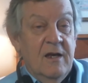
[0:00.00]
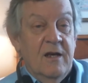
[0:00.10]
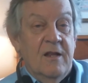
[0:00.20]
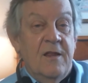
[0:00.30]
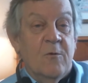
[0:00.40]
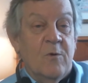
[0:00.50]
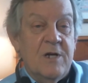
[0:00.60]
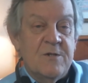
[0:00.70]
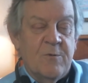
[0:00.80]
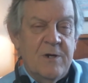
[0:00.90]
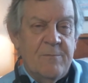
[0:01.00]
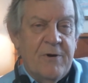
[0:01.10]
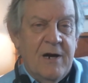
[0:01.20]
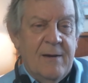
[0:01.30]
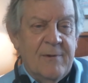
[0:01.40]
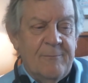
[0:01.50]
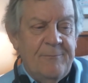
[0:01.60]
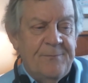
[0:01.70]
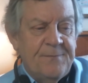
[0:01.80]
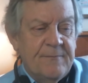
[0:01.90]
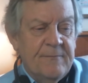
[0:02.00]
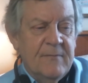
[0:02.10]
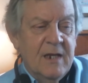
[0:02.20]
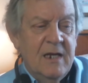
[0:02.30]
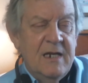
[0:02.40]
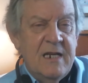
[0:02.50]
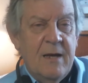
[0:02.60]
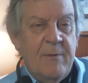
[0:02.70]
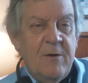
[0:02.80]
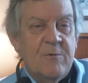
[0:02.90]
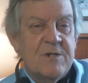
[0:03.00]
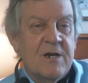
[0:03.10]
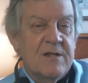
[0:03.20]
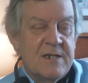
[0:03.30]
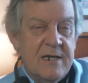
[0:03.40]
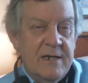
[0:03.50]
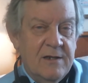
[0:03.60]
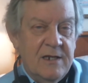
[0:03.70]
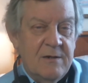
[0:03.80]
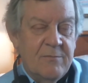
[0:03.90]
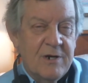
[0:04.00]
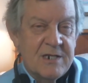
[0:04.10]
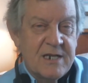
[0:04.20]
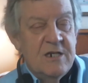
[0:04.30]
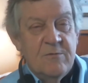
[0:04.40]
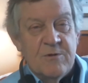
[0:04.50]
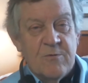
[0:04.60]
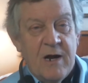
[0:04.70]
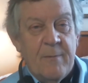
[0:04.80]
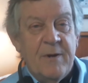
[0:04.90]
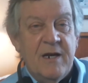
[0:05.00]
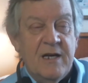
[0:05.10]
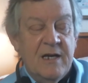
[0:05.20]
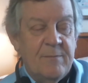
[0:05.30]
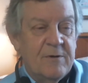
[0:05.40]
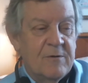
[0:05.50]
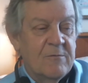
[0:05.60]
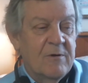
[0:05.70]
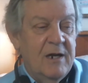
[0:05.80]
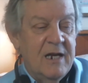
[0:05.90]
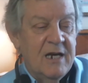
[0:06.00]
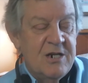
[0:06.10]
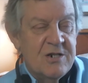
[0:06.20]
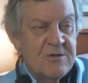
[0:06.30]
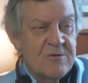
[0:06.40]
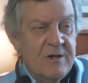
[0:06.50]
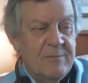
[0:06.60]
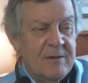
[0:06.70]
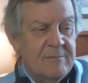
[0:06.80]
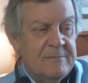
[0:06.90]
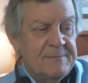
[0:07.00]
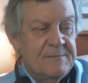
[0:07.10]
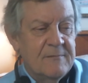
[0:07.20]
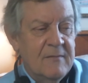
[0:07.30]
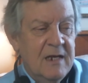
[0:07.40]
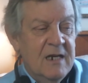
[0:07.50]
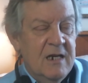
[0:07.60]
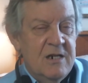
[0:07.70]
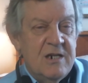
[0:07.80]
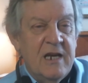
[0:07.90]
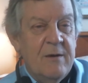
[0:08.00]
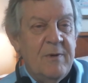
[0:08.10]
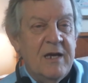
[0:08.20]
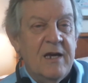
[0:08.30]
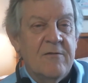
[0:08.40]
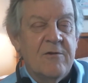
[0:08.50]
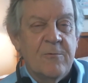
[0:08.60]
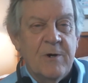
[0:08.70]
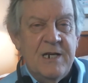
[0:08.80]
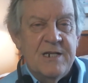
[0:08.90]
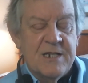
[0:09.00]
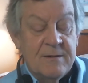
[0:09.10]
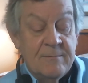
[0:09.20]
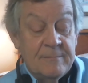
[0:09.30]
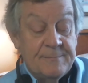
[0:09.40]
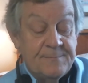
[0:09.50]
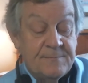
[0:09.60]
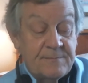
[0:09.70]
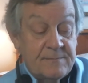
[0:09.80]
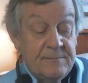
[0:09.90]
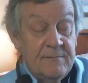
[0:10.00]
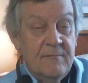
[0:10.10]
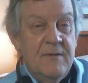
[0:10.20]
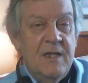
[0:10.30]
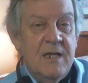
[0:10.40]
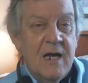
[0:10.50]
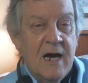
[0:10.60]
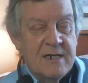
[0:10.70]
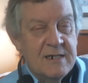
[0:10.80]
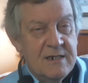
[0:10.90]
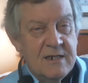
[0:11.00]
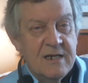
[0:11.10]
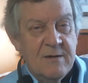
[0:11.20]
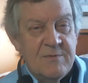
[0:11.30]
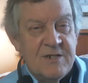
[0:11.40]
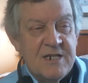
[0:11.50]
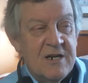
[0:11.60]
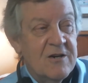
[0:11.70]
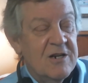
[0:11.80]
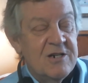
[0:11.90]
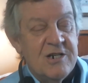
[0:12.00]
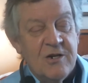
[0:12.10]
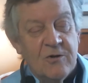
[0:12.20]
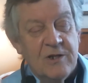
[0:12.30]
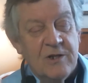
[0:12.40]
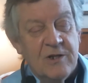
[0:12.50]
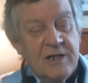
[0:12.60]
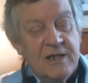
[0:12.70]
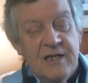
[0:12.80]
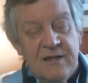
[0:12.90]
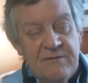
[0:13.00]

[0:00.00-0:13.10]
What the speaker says: There was one problem. Debbie was on the tail end of breast cancer, and she was wrapping up radiation treatment. She gave me every reason not to come see her, and she only lived